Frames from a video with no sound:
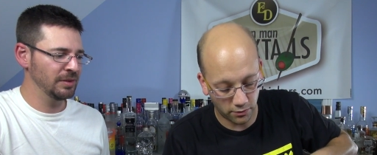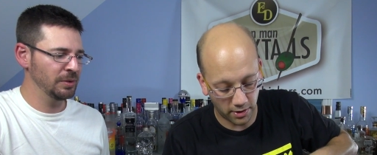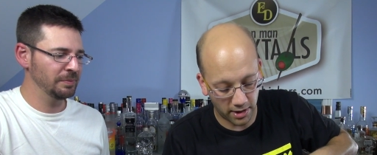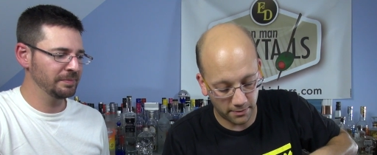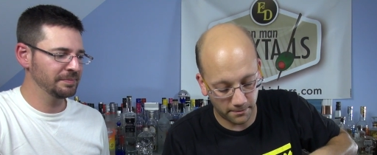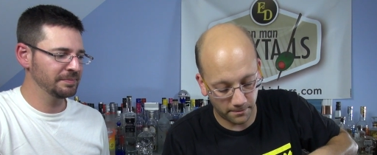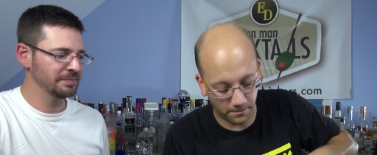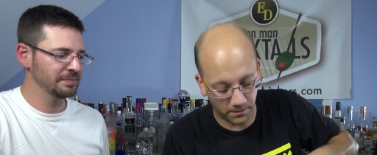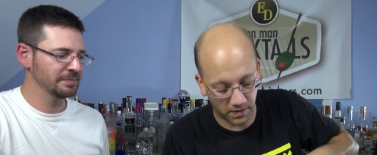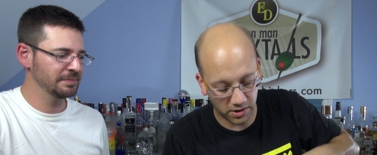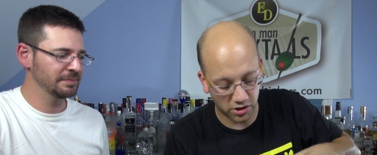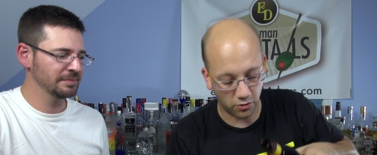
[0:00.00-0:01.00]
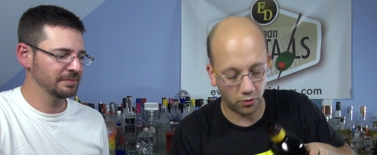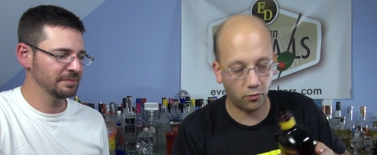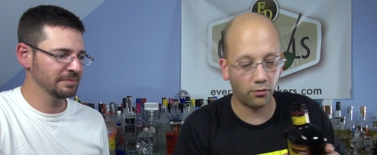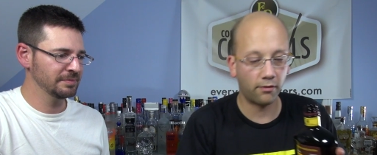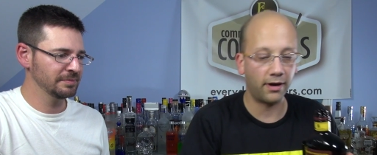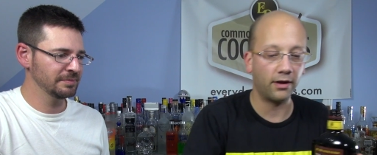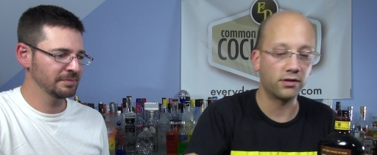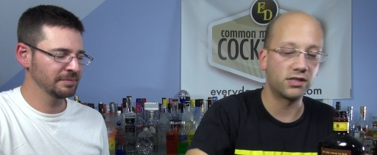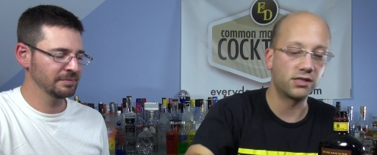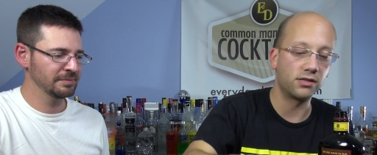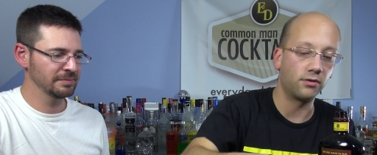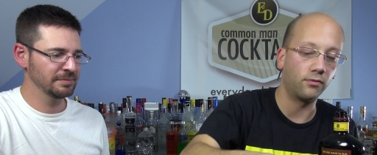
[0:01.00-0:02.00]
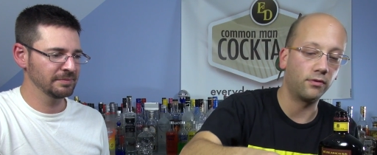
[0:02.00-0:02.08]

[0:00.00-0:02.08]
Speaker 1: right? So a quarter ounce